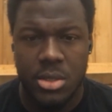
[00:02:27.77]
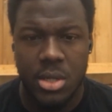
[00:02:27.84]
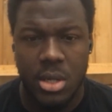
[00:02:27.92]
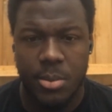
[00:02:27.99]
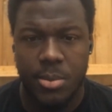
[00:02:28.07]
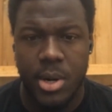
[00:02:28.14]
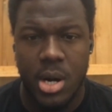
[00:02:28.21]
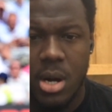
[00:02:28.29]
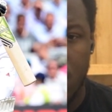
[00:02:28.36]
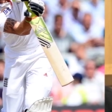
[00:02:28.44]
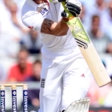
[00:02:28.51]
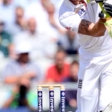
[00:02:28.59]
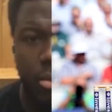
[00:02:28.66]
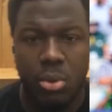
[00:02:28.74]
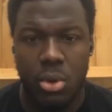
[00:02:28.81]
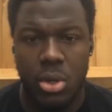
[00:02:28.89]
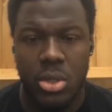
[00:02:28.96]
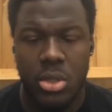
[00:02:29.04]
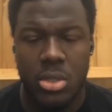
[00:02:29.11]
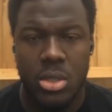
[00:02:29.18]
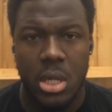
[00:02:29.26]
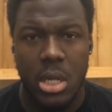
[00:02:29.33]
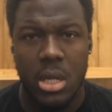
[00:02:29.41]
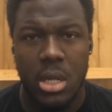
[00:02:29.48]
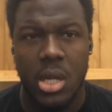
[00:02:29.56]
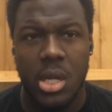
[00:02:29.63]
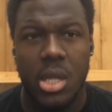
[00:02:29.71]
took apart bowlers.
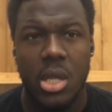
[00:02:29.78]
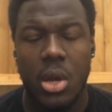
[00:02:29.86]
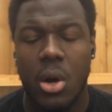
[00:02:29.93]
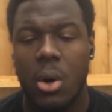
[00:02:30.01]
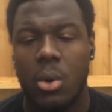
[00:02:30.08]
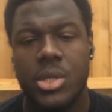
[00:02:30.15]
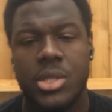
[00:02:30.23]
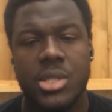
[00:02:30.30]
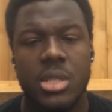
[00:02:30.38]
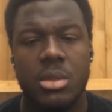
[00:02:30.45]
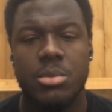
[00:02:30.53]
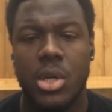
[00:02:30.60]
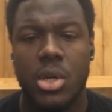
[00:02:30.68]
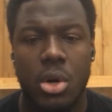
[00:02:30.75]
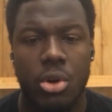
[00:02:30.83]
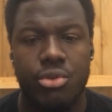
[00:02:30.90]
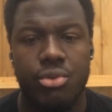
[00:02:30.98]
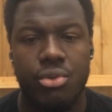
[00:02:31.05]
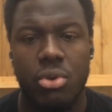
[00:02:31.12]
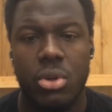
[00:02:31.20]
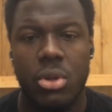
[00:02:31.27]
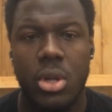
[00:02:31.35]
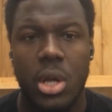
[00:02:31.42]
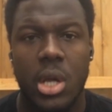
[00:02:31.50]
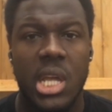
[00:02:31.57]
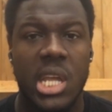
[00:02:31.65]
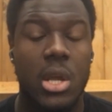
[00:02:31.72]
Like, he always seemed in control.
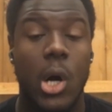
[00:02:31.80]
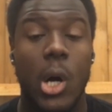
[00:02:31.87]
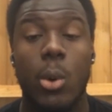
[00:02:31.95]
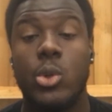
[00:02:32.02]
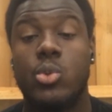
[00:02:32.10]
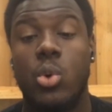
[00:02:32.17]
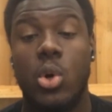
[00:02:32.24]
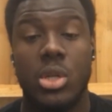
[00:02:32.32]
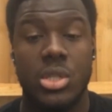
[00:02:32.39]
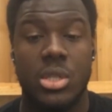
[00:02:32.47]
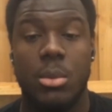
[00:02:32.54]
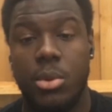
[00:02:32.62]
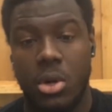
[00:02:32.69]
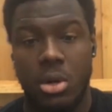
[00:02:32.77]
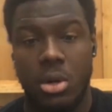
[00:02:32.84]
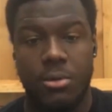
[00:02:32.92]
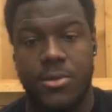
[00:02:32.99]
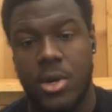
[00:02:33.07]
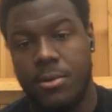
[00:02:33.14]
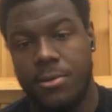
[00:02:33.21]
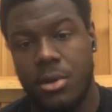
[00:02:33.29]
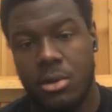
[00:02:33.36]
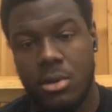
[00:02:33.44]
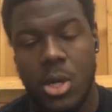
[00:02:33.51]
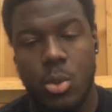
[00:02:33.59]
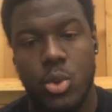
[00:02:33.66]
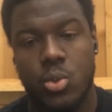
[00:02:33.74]
He always wanted to be on the front foot,
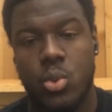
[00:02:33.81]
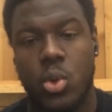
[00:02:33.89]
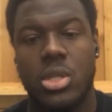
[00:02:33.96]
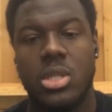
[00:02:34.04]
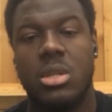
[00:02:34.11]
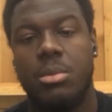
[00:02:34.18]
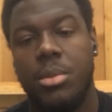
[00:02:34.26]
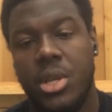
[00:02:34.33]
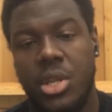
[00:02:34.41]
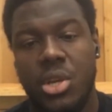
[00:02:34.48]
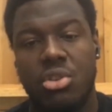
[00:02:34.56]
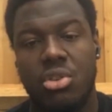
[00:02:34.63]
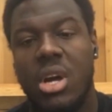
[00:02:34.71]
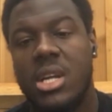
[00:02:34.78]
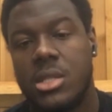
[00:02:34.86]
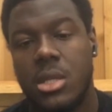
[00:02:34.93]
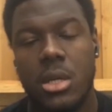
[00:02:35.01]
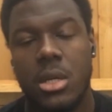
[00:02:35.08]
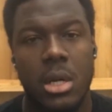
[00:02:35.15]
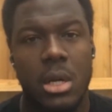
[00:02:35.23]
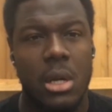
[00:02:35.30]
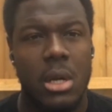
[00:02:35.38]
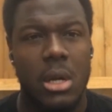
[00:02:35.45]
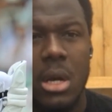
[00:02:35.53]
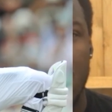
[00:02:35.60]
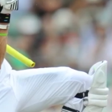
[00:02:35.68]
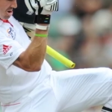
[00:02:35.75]
always wanted to be the aggressor.
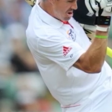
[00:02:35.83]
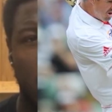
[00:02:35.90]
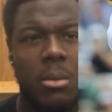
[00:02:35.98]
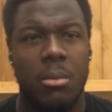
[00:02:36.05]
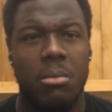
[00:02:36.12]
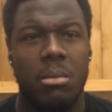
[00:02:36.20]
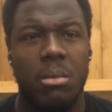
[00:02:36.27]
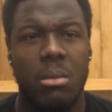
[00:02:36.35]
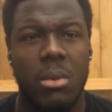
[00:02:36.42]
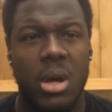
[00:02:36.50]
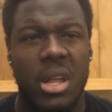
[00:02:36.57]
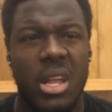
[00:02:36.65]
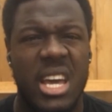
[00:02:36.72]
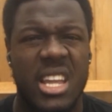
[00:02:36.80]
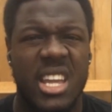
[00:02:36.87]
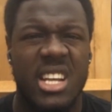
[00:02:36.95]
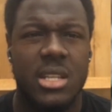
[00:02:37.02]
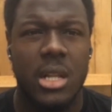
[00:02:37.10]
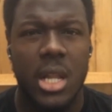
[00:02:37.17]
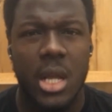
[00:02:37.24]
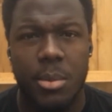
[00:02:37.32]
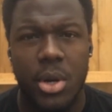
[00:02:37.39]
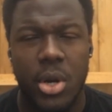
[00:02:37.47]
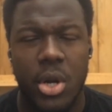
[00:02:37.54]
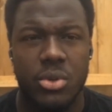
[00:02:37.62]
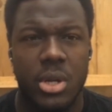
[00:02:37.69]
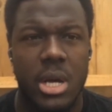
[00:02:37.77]
I guess I like
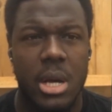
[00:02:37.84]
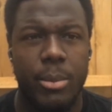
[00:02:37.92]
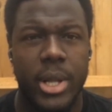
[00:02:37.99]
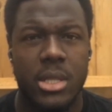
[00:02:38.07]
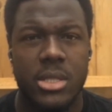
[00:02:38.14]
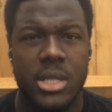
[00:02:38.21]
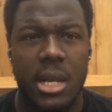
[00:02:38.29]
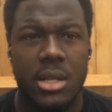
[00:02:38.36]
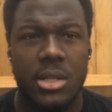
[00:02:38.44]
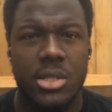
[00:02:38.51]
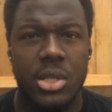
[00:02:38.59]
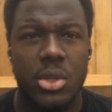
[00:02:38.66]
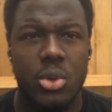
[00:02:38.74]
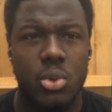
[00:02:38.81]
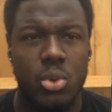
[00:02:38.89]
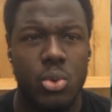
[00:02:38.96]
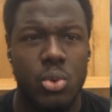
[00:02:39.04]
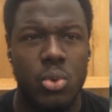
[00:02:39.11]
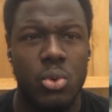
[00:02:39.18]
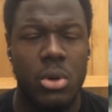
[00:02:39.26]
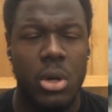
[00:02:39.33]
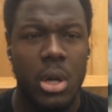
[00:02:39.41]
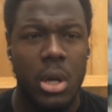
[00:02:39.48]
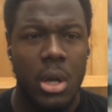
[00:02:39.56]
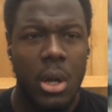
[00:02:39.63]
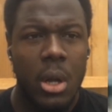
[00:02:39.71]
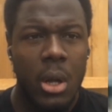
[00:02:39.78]
players with that mentality who
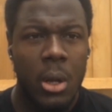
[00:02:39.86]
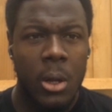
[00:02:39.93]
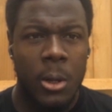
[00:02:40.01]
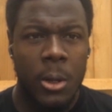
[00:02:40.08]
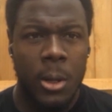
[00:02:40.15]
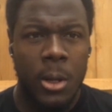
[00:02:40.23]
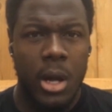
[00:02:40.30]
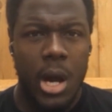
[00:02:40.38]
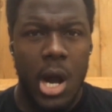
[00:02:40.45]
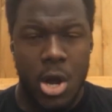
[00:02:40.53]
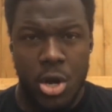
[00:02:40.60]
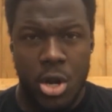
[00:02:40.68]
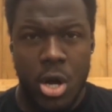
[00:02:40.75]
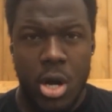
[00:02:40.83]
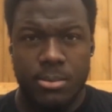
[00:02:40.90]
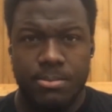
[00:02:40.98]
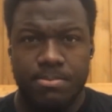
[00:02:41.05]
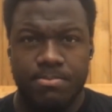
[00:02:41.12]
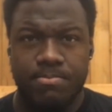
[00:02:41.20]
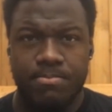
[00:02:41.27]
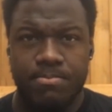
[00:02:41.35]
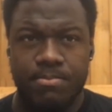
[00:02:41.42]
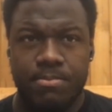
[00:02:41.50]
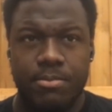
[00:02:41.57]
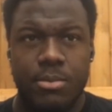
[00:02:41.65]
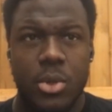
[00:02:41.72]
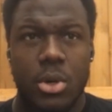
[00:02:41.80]
are not
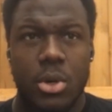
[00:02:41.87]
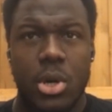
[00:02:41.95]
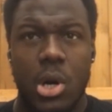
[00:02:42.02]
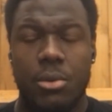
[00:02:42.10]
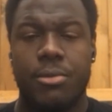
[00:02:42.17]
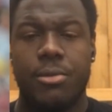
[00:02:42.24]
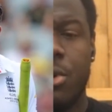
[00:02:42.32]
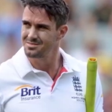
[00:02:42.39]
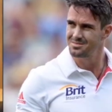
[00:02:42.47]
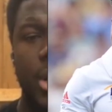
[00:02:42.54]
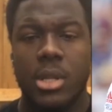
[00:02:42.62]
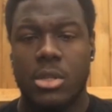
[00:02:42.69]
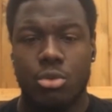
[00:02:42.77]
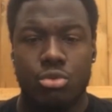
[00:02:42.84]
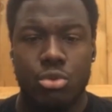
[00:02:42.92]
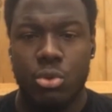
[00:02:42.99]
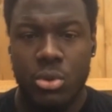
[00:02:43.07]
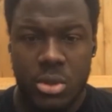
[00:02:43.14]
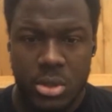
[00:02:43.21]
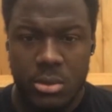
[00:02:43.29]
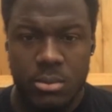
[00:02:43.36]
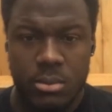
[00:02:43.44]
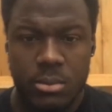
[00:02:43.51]
conforming to rules,